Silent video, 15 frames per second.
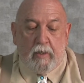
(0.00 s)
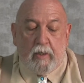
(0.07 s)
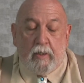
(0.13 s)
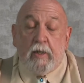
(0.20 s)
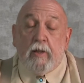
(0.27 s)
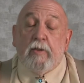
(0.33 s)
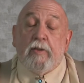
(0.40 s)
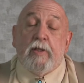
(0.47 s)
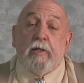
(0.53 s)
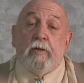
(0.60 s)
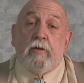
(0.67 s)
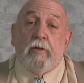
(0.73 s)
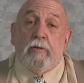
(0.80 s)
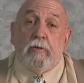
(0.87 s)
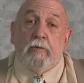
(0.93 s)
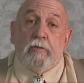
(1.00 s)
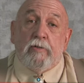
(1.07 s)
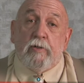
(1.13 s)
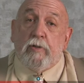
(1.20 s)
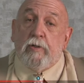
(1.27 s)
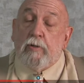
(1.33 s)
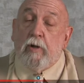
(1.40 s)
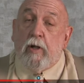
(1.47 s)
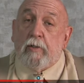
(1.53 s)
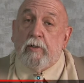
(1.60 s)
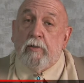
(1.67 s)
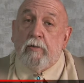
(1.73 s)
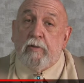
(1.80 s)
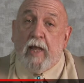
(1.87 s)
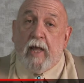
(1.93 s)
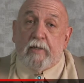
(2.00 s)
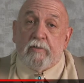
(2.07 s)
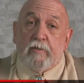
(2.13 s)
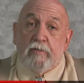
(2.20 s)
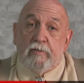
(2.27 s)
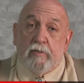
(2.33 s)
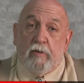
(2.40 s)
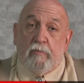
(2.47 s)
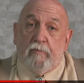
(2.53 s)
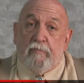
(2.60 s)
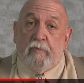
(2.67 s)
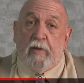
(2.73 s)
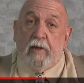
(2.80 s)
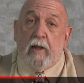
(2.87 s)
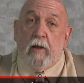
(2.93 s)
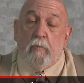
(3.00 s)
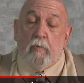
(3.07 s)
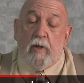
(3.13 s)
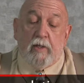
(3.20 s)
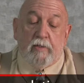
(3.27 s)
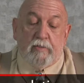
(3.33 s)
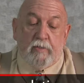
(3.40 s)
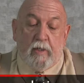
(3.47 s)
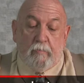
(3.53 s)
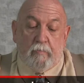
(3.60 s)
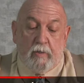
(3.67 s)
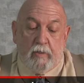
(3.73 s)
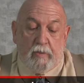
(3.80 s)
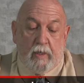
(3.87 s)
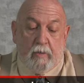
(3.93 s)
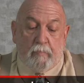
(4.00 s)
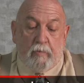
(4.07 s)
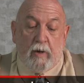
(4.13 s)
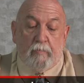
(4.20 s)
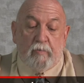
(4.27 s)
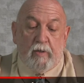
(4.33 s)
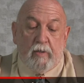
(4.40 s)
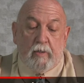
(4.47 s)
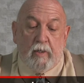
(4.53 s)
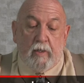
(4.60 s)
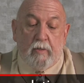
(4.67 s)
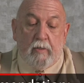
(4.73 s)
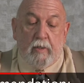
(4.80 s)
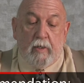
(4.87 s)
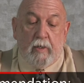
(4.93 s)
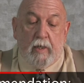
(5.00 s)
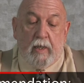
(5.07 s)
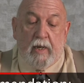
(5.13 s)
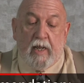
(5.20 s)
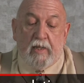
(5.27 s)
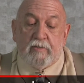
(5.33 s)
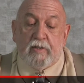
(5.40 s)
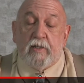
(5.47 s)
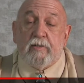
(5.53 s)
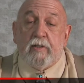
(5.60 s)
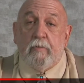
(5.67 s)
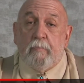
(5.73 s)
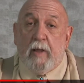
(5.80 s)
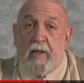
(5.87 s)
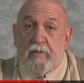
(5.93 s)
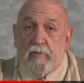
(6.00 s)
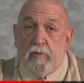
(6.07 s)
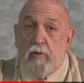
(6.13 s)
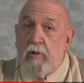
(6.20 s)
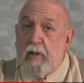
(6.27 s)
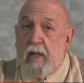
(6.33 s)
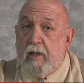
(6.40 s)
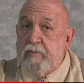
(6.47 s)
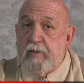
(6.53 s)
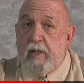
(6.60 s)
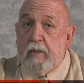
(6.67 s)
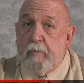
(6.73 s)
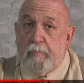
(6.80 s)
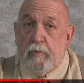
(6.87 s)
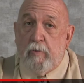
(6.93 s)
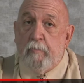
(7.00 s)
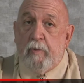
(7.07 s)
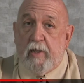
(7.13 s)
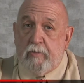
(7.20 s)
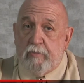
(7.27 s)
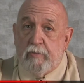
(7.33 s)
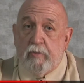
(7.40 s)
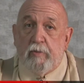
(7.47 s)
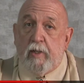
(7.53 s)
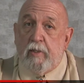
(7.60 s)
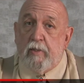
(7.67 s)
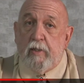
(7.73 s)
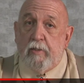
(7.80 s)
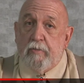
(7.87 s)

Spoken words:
Another thing you can do is you can talk to your tax consultant, find out ways that property and assets can pass along outside of probate, so that